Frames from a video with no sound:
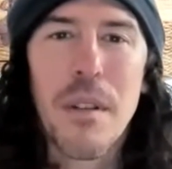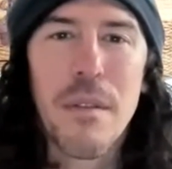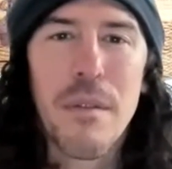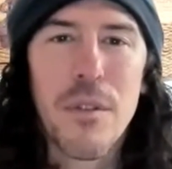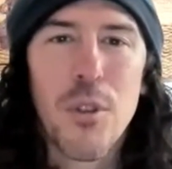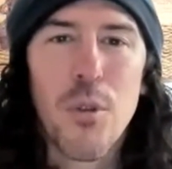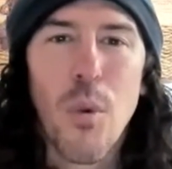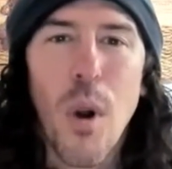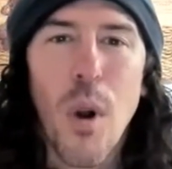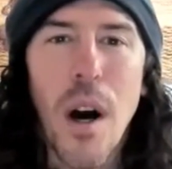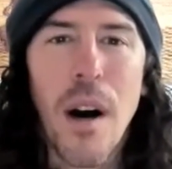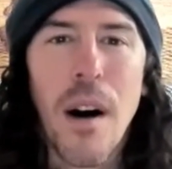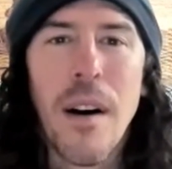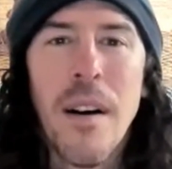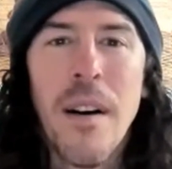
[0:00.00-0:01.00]
of
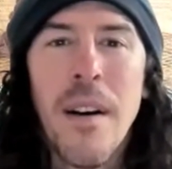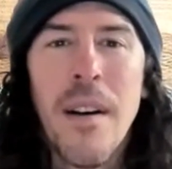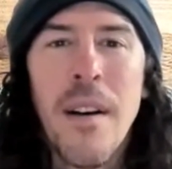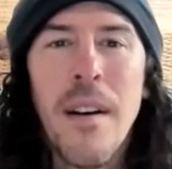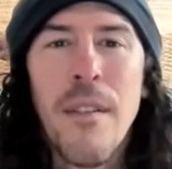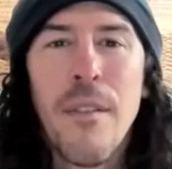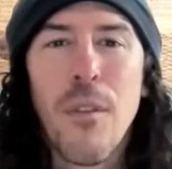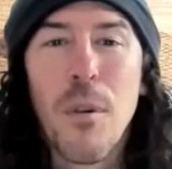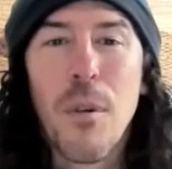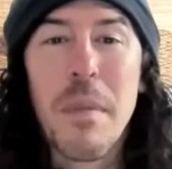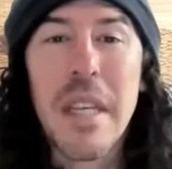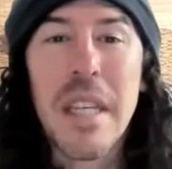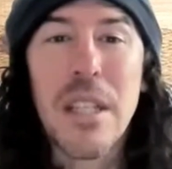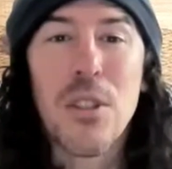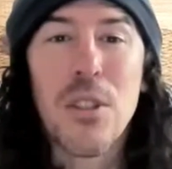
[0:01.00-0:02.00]
draw for
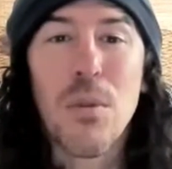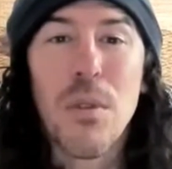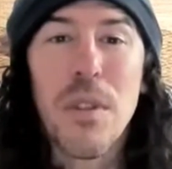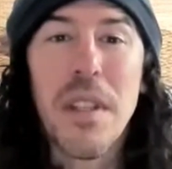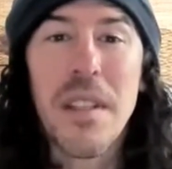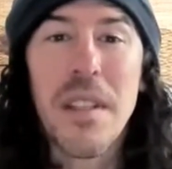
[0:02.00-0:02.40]
me to